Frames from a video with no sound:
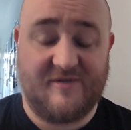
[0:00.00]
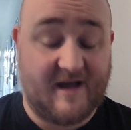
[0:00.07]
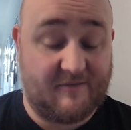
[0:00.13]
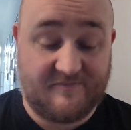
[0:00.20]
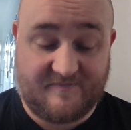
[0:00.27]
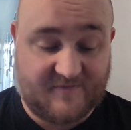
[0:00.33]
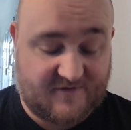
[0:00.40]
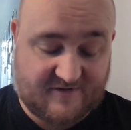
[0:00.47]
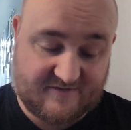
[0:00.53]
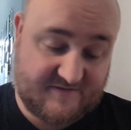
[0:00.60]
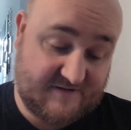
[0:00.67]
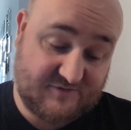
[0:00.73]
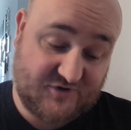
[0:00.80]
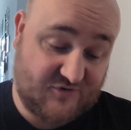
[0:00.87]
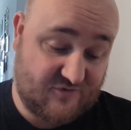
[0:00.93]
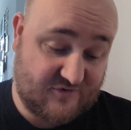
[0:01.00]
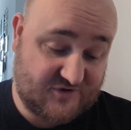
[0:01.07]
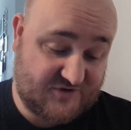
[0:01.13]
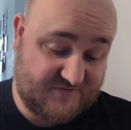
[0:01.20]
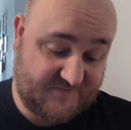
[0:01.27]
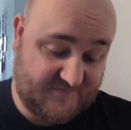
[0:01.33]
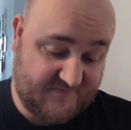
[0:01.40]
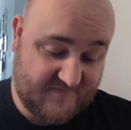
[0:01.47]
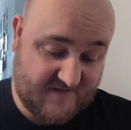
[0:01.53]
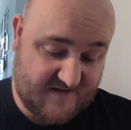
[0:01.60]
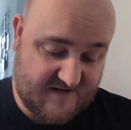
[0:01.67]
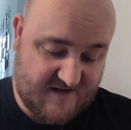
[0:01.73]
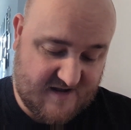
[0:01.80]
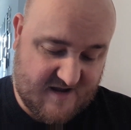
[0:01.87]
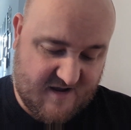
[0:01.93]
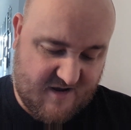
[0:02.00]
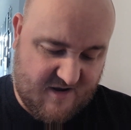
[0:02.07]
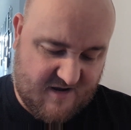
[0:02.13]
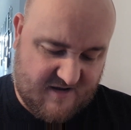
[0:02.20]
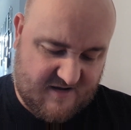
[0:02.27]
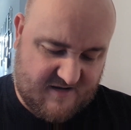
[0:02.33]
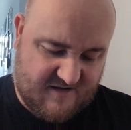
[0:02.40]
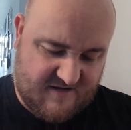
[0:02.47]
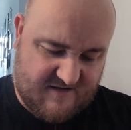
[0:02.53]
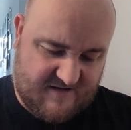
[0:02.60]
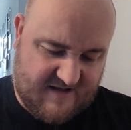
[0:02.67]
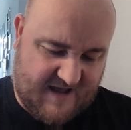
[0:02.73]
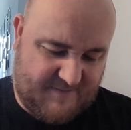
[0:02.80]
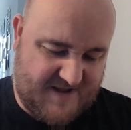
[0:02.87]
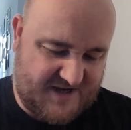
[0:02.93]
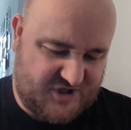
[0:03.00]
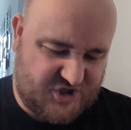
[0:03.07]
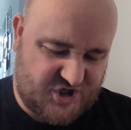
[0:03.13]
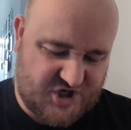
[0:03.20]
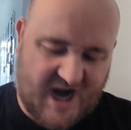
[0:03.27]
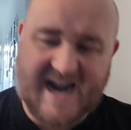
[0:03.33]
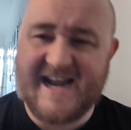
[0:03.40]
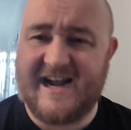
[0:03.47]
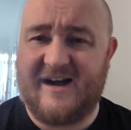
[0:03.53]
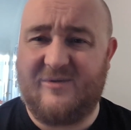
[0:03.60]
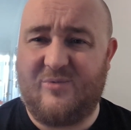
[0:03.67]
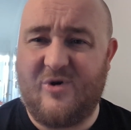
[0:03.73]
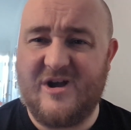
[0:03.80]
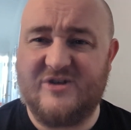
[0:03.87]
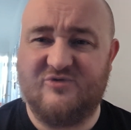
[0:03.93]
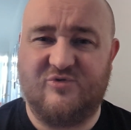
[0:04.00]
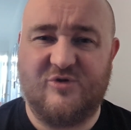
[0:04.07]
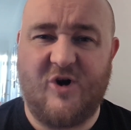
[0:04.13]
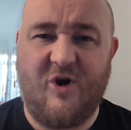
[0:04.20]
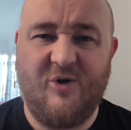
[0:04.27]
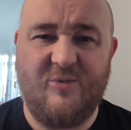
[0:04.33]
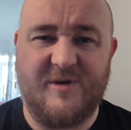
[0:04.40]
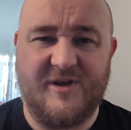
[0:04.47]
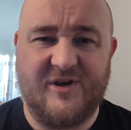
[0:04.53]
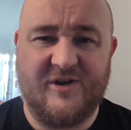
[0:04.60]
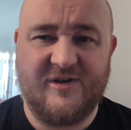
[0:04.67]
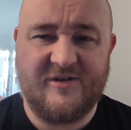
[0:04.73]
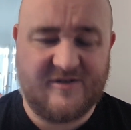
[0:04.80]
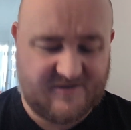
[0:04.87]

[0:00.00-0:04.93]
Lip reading: That was gross. I mean, China, what is wrong with you?